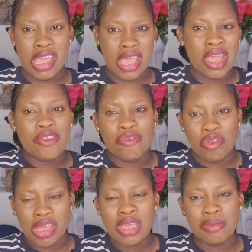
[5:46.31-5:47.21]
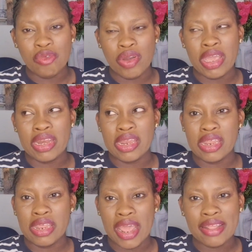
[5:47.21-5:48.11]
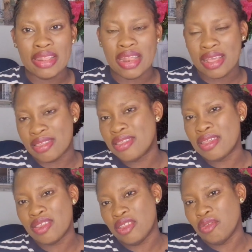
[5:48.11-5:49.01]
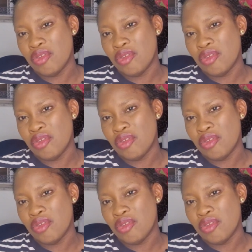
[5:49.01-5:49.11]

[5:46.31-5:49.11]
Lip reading: cared for him when he had an accident,